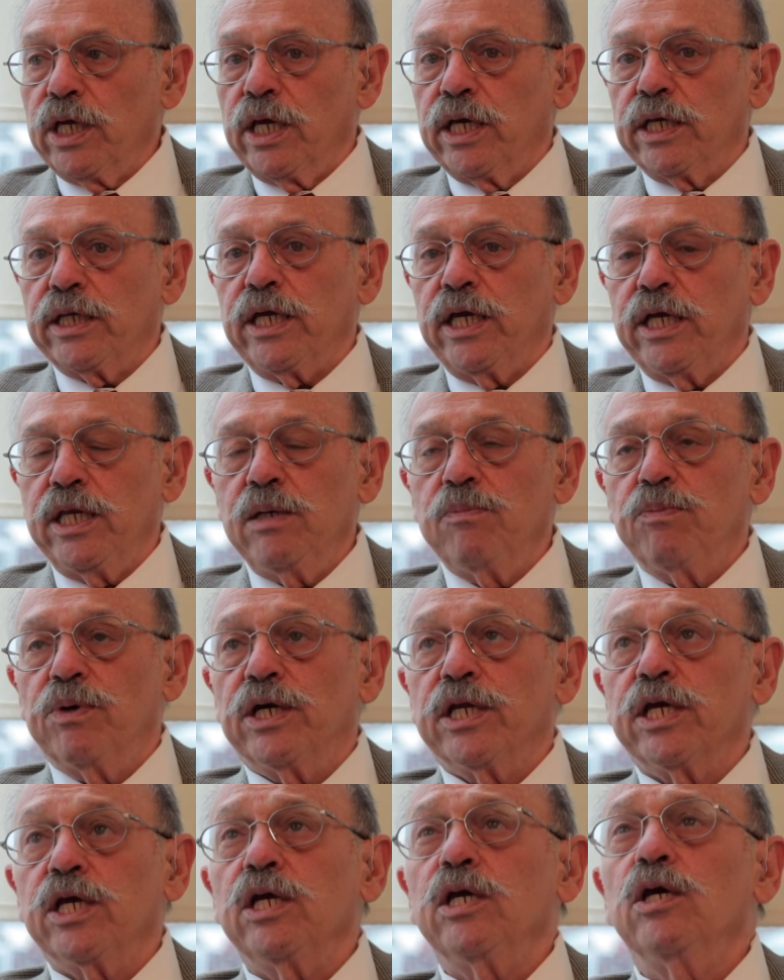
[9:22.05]
and
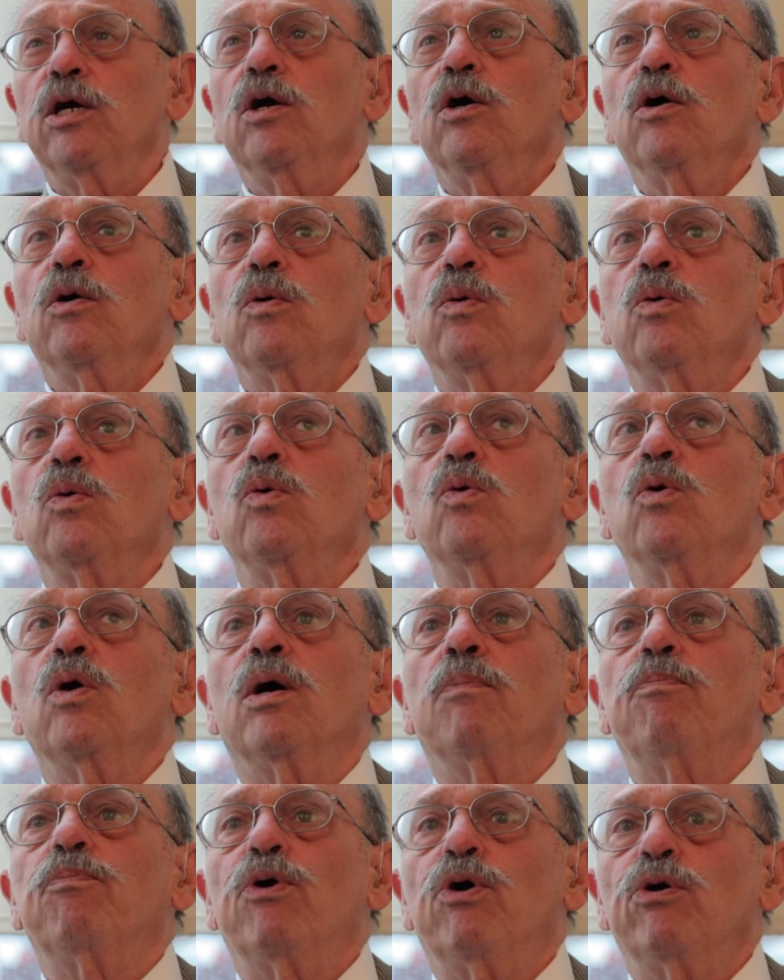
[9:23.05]
anybody who
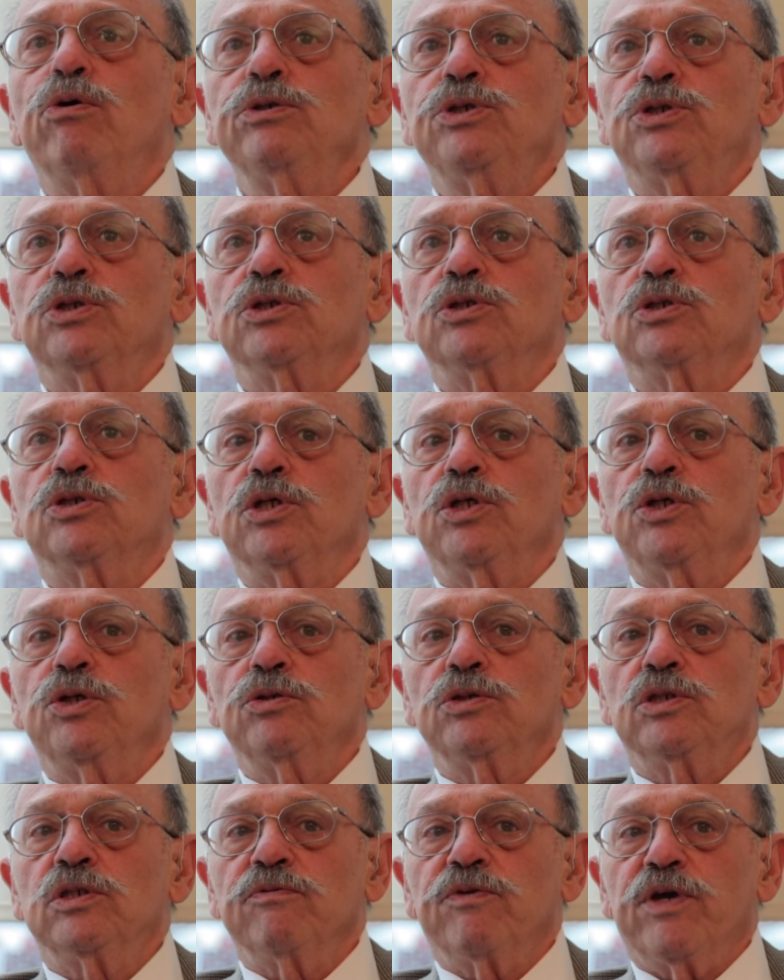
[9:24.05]
opposes the
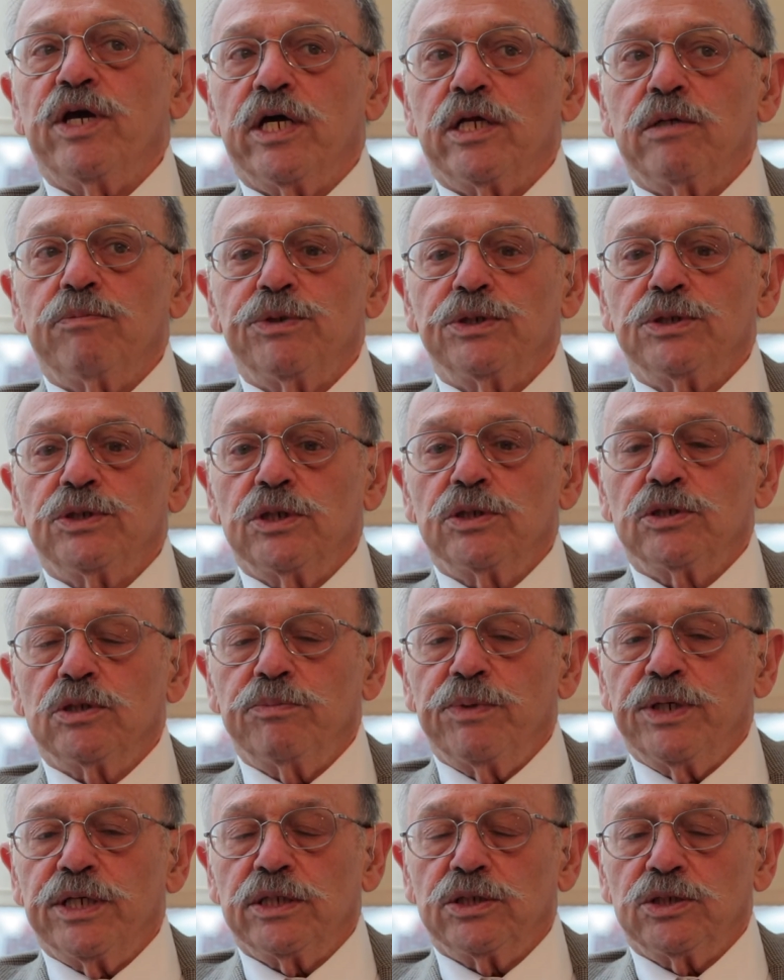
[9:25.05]
use of cannabis as a
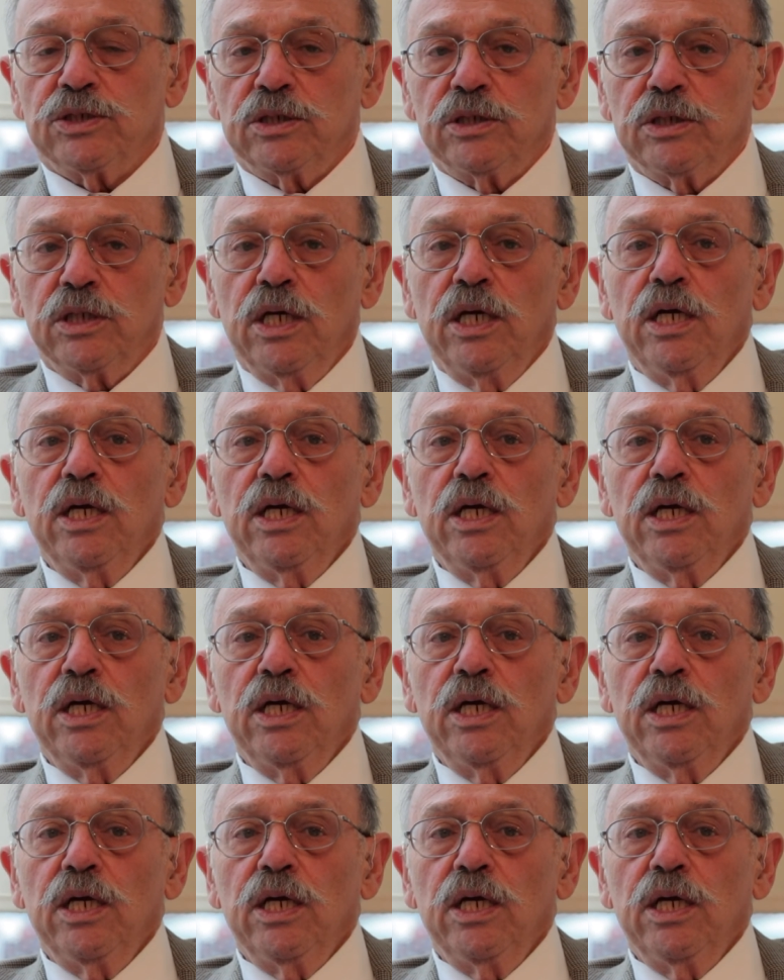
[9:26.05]
medicine